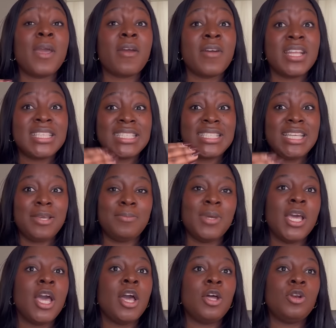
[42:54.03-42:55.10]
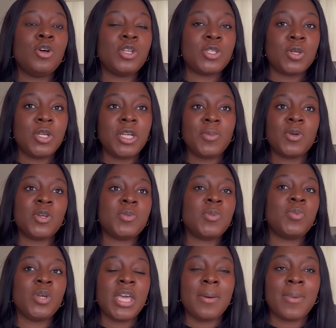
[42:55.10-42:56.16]
parents' name, not surname, because
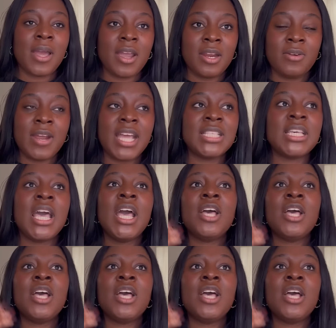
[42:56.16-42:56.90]
people get married, right?